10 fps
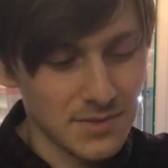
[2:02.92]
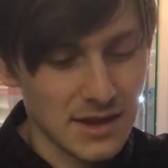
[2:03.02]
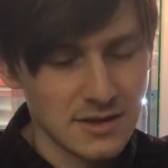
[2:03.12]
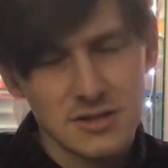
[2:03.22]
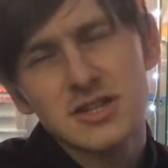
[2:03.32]

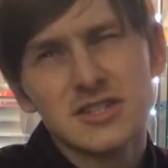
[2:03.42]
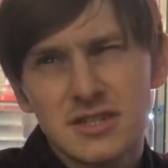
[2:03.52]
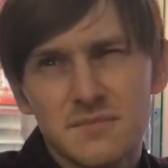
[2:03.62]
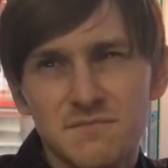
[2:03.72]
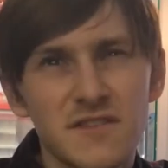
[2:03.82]
and it's because it's
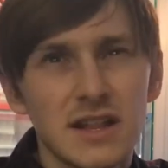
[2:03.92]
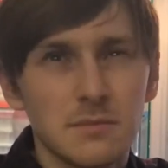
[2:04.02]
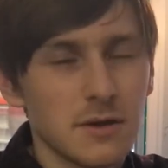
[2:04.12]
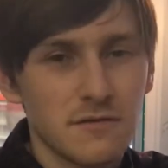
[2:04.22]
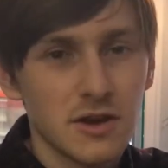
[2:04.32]
a fairly
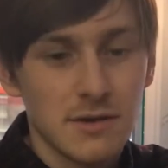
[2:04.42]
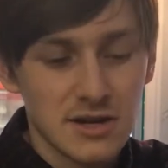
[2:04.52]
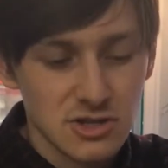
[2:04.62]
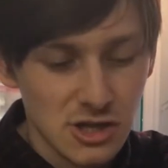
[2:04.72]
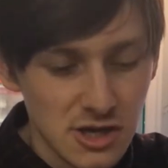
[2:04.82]
big figure
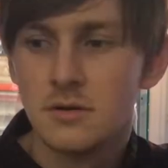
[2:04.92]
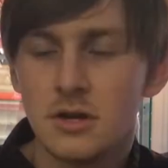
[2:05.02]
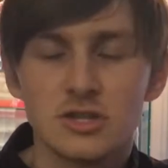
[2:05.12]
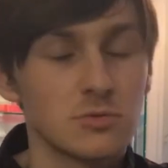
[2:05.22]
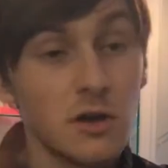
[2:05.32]
actually.
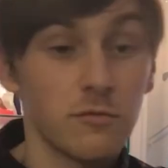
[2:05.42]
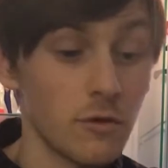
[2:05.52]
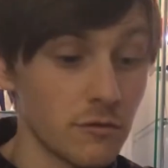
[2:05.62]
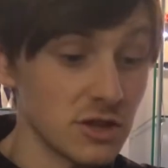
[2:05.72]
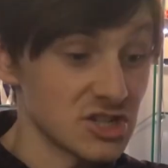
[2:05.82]
So enough
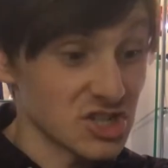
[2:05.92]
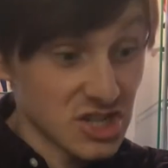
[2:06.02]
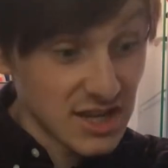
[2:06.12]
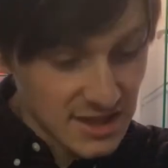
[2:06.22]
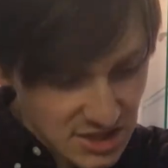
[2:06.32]
waffle, let's just
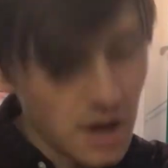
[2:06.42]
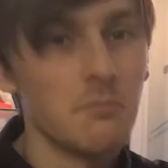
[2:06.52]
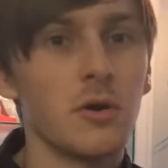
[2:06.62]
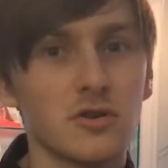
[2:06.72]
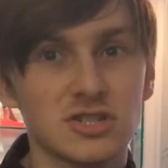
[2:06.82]
get this
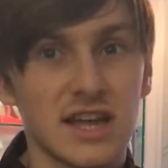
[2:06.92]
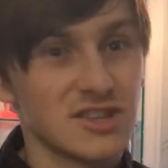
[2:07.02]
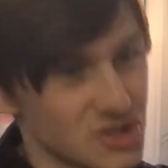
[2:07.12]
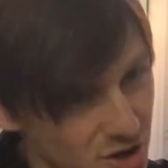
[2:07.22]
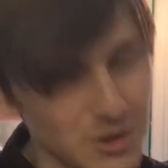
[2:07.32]
unboxed
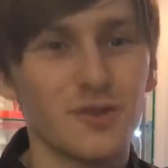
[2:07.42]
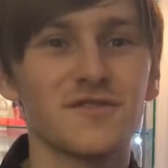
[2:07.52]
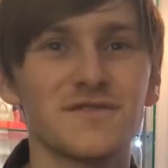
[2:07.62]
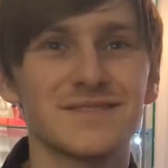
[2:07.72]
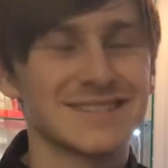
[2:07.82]
and show it off
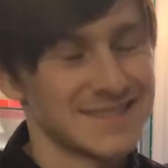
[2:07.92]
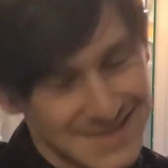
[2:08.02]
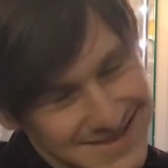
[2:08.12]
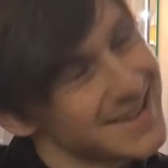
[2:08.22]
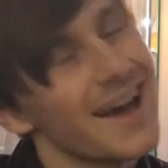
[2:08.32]
because
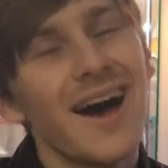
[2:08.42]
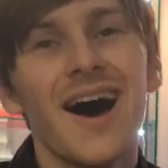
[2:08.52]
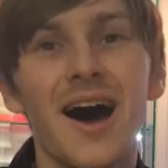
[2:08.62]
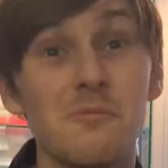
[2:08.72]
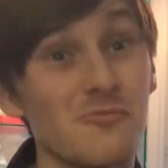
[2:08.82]

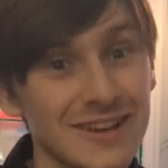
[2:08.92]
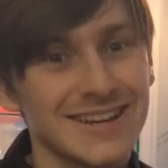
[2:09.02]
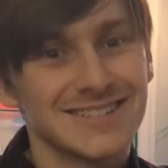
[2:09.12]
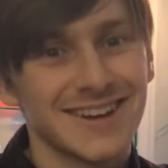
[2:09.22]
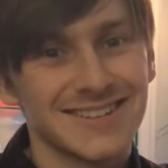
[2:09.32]
I'm really
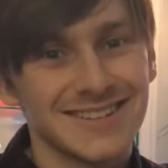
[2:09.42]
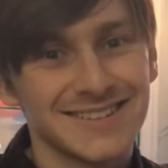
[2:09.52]
excited.